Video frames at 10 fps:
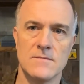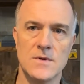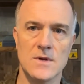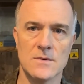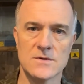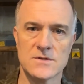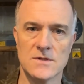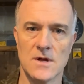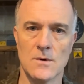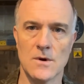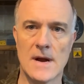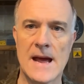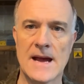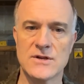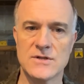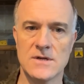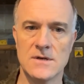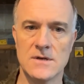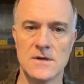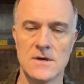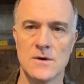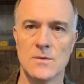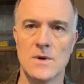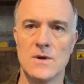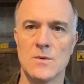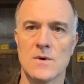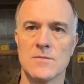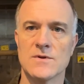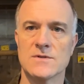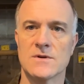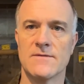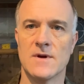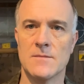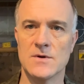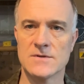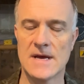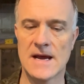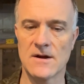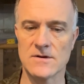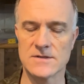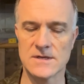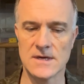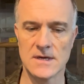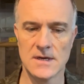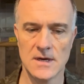you know, a slower action, when you want to preserve the utmost accuracy.